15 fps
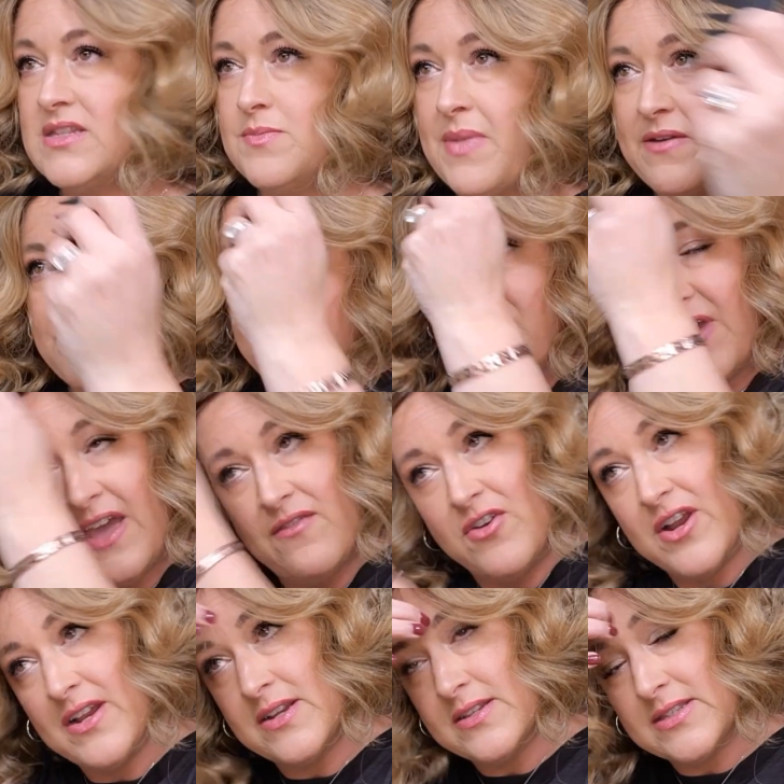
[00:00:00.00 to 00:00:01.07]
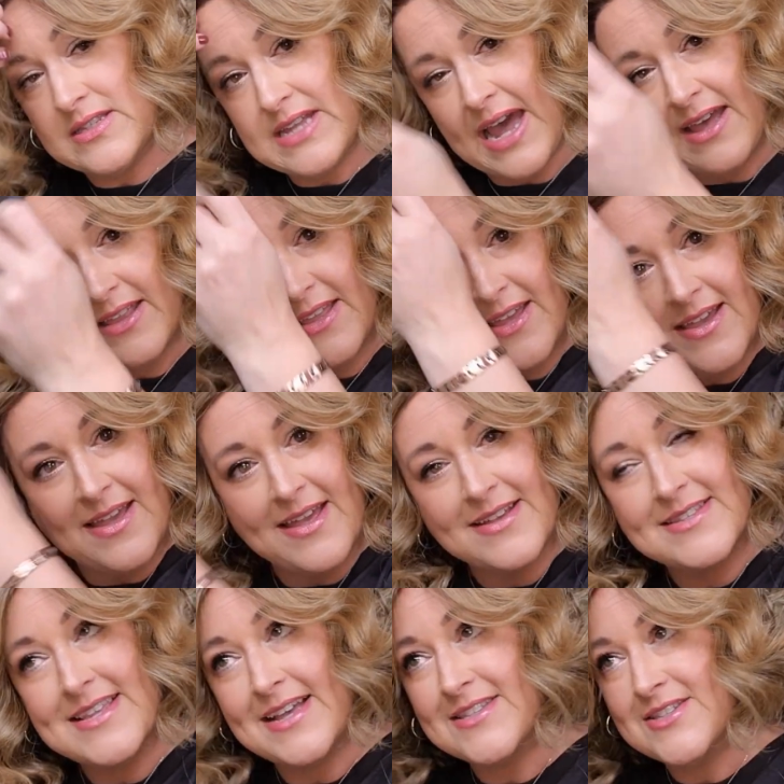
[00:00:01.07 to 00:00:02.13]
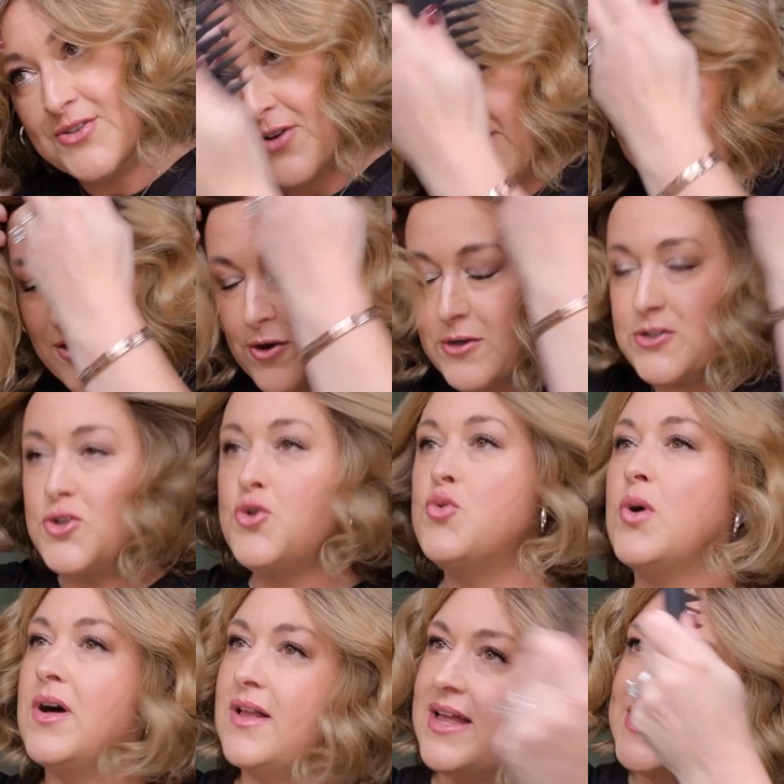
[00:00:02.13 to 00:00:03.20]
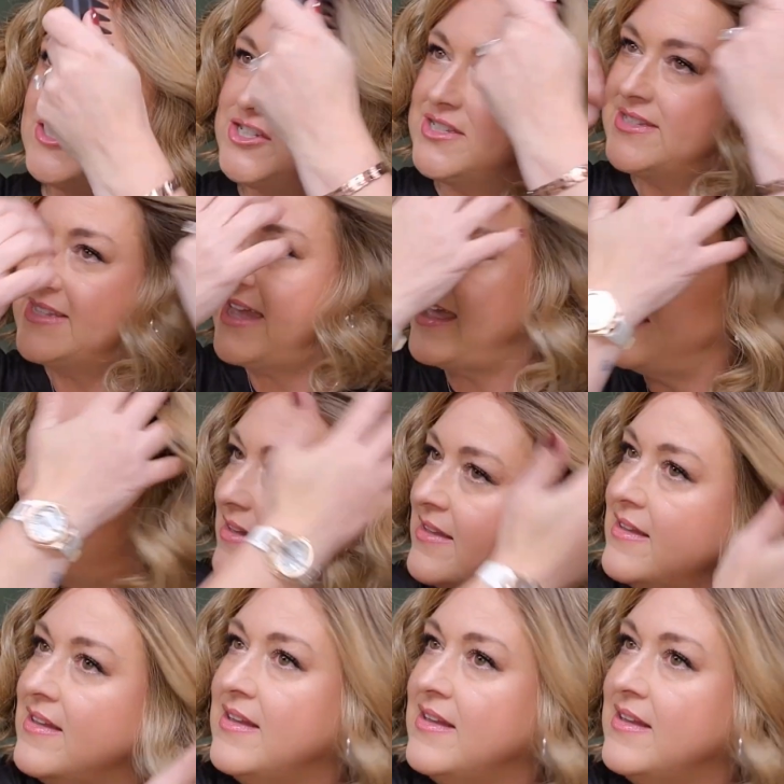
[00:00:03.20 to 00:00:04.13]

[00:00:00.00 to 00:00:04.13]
It's my favorite styling accessory or tool, I should say.